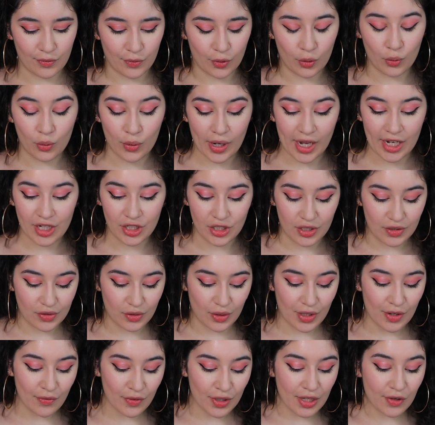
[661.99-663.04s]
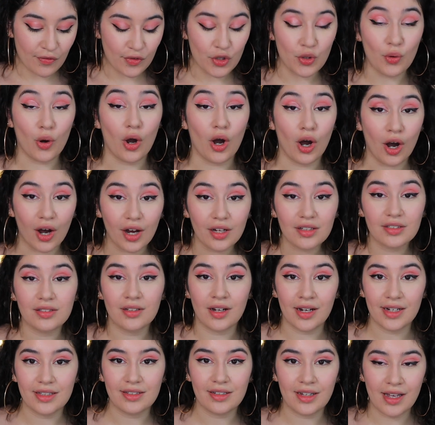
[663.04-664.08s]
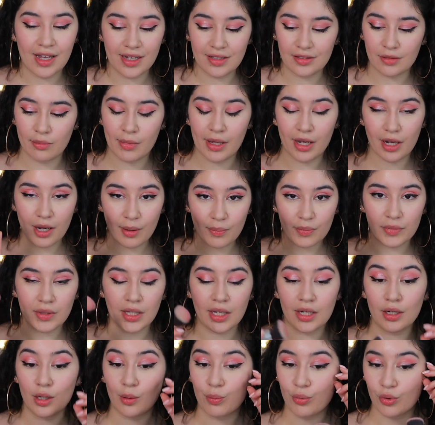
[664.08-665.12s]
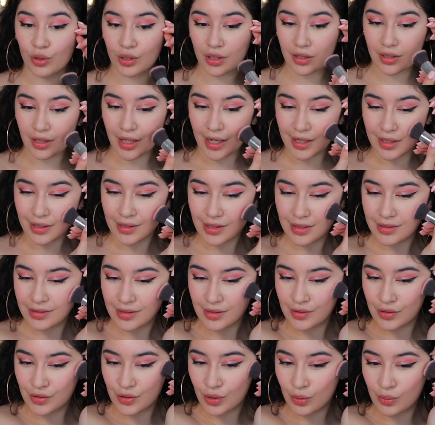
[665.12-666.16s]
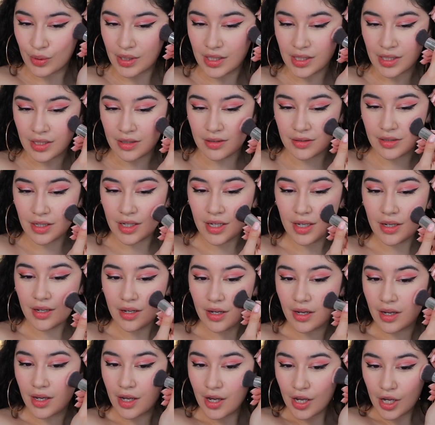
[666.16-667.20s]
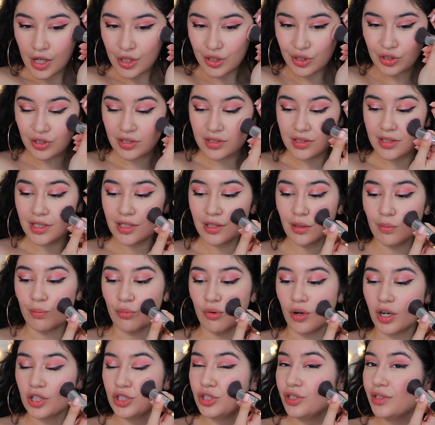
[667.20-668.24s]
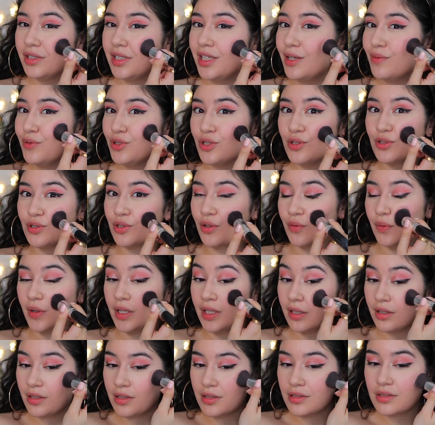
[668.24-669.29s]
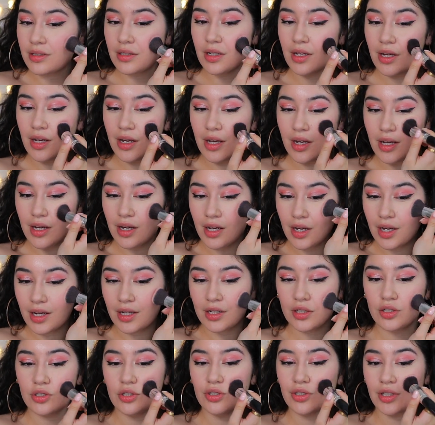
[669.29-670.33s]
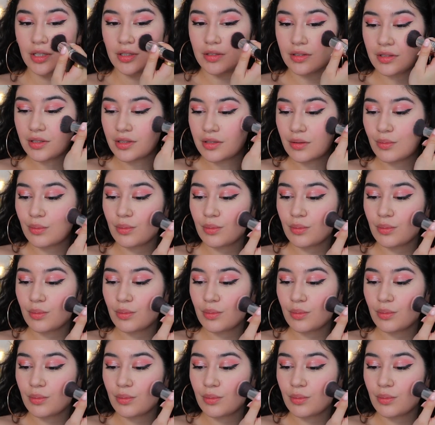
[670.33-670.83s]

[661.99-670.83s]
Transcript: for all ages. So even if you are starting to get into makeup, then a product like this is so easy. You just need a brush. You could even use your fingers and just